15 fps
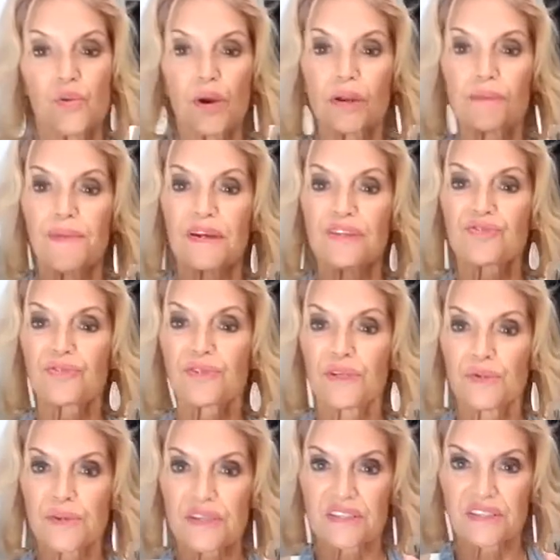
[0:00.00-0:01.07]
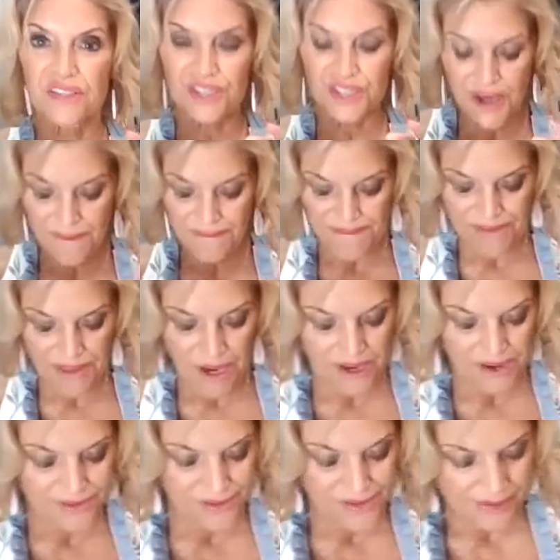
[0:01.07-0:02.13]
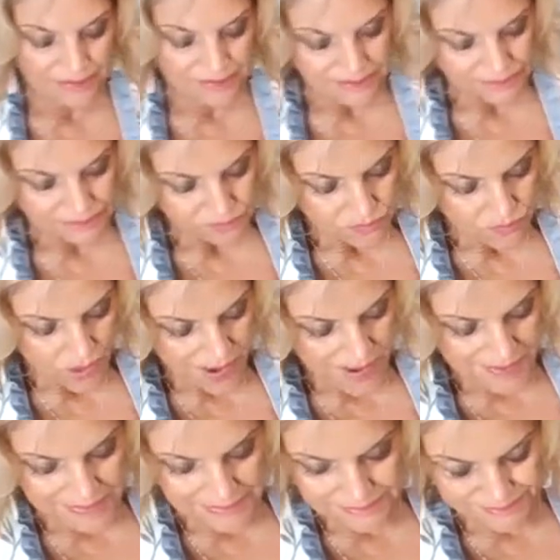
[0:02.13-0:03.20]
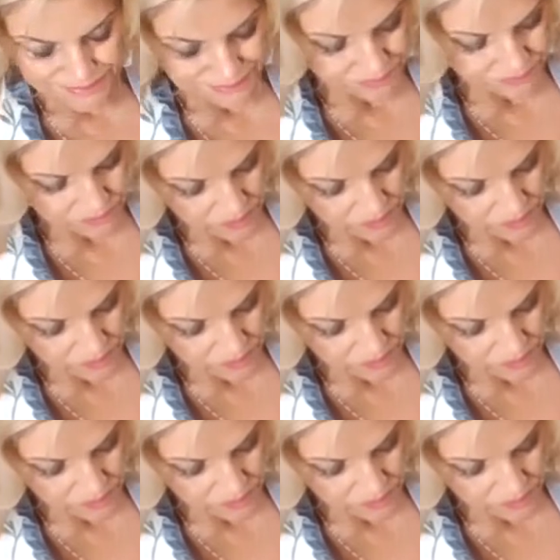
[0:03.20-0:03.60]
going to work best for you is a chef knife. And